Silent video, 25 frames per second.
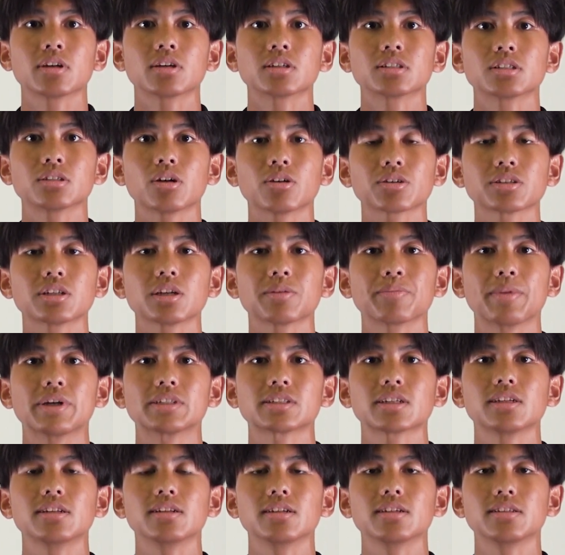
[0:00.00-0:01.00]
Toxic
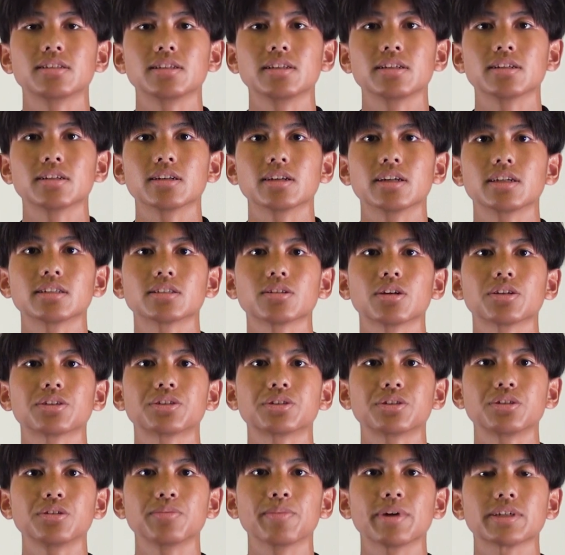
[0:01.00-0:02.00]
masculinity is not
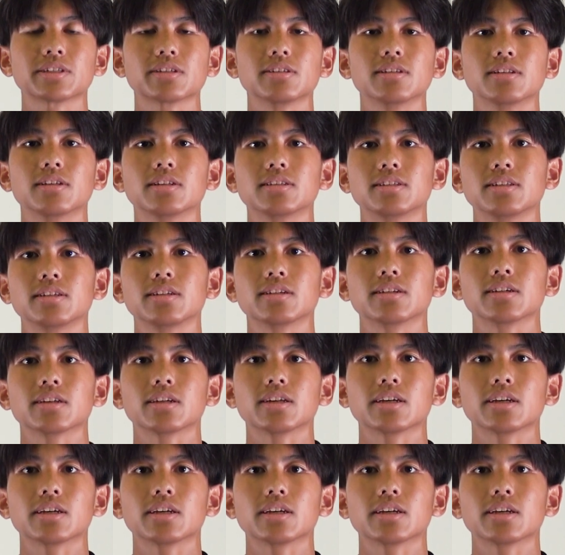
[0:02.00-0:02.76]
true masculinity,